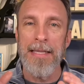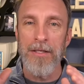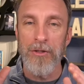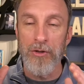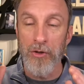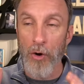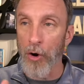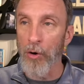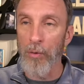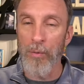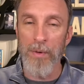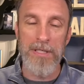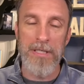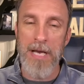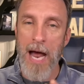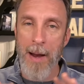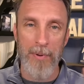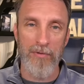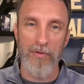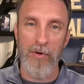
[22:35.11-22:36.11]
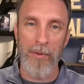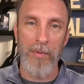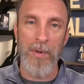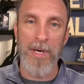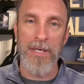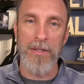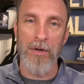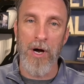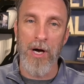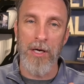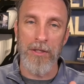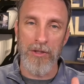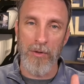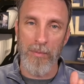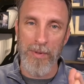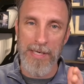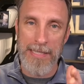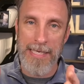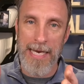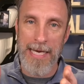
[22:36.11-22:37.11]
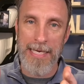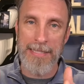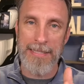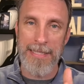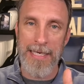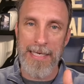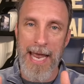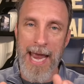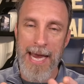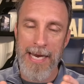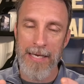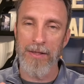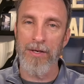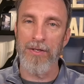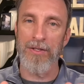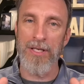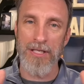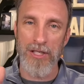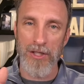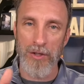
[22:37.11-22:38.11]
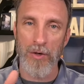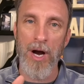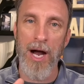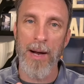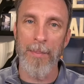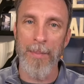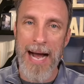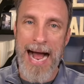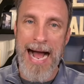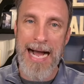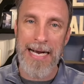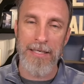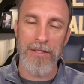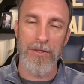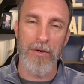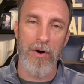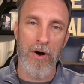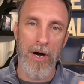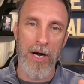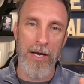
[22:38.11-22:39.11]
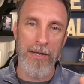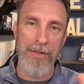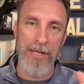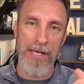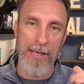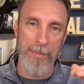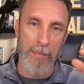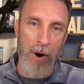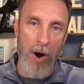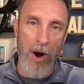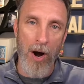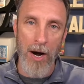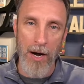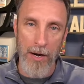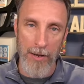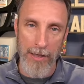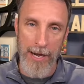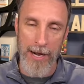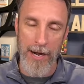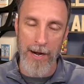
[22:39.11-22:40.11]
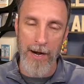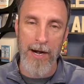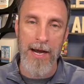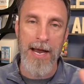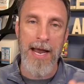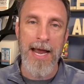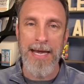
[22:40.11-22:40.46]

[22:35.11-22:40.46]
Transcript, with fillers: Joel was not performing well at all. So what he did, he said, Hey, there's a straw box on the bar there.